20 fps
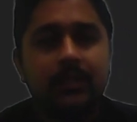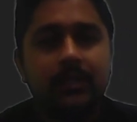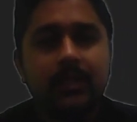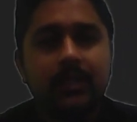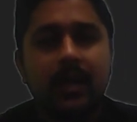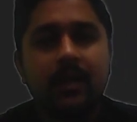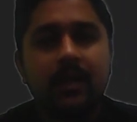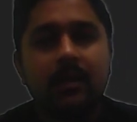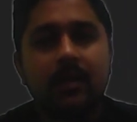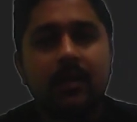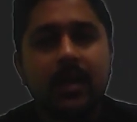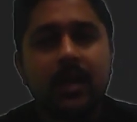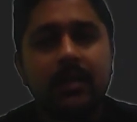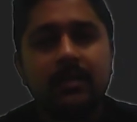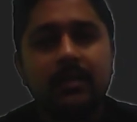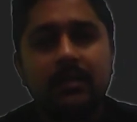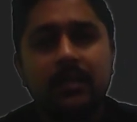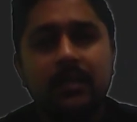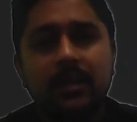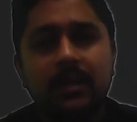
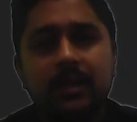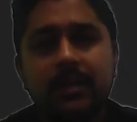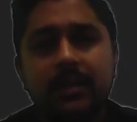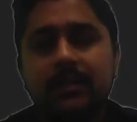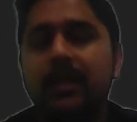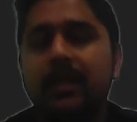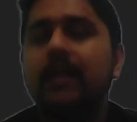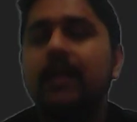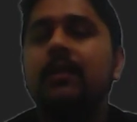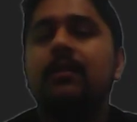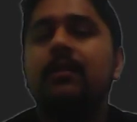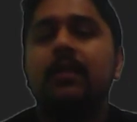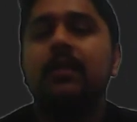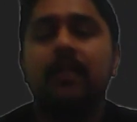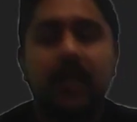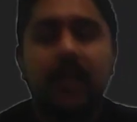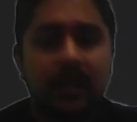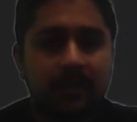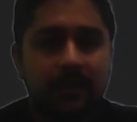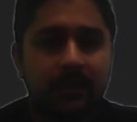Standardize the design
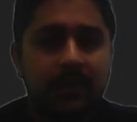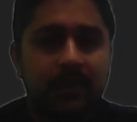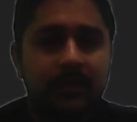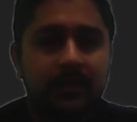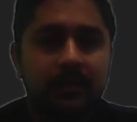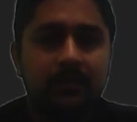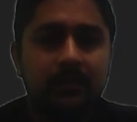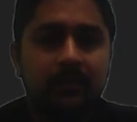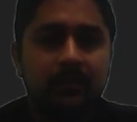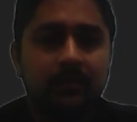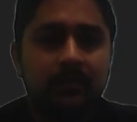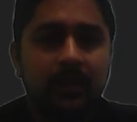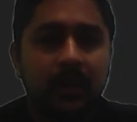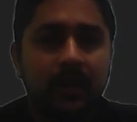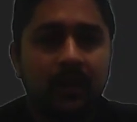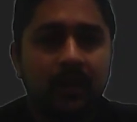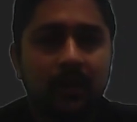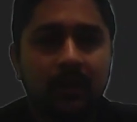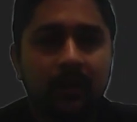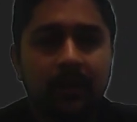elements,
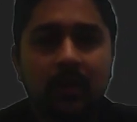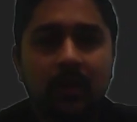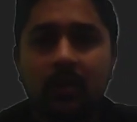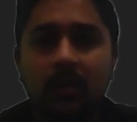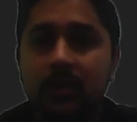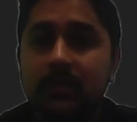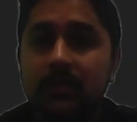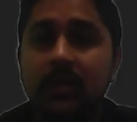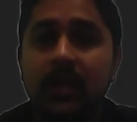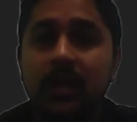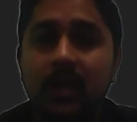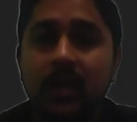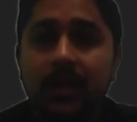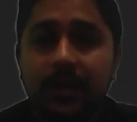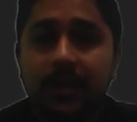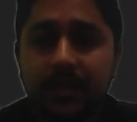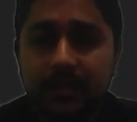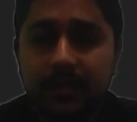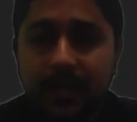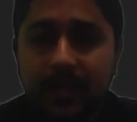because
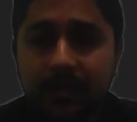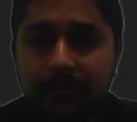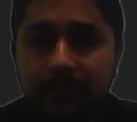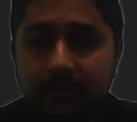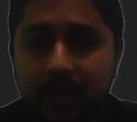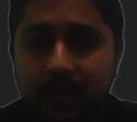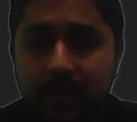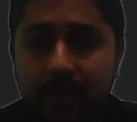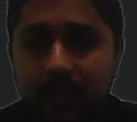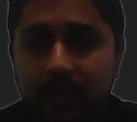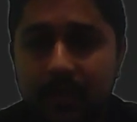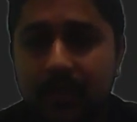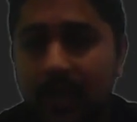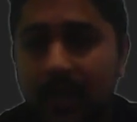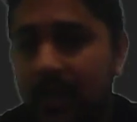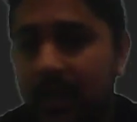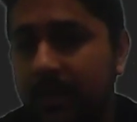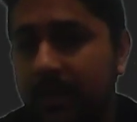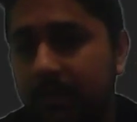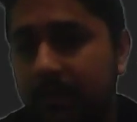design plays
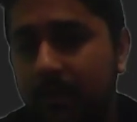an